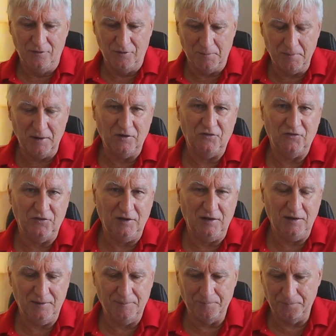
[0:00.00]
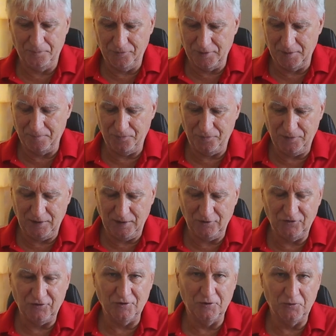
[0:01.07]
that makes the
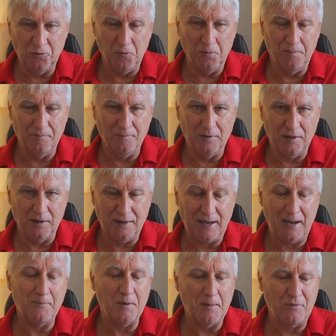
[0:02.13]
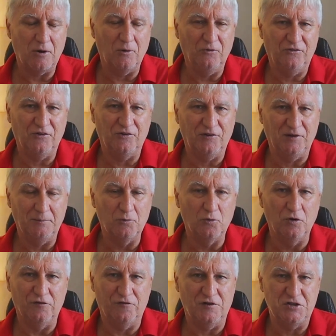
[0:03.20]
internal camera processing
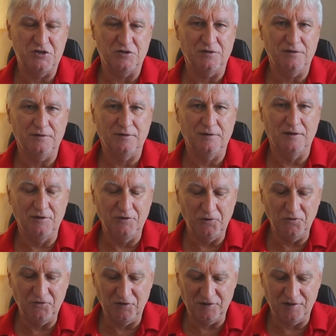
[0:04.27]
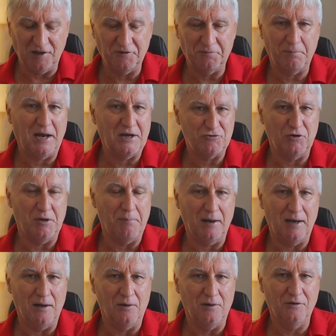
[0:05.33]
more efficient and uses less battery
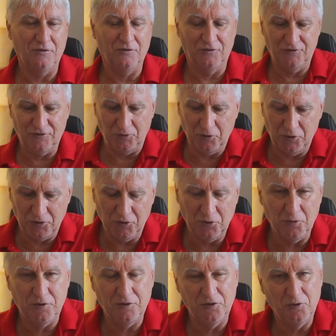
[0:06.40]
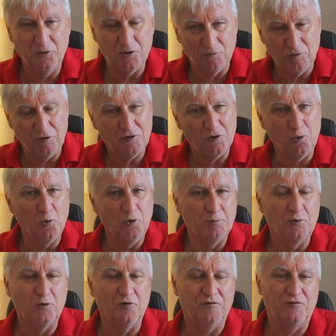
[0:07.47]
power, so you can record
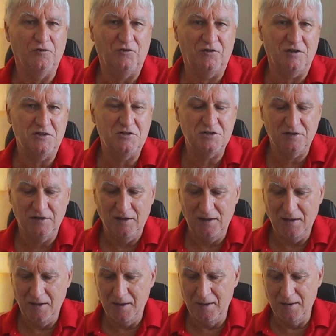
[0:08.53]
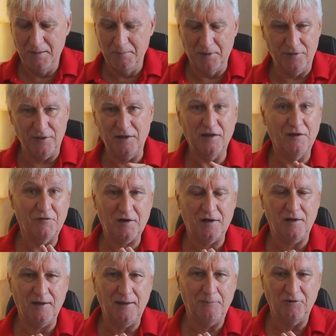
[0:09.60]
more footage. But then they've
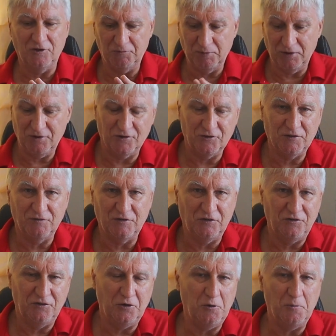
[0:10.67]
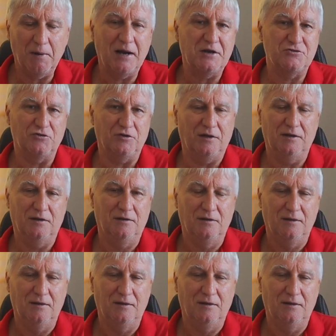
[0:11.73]
claimed it's because of this new battery.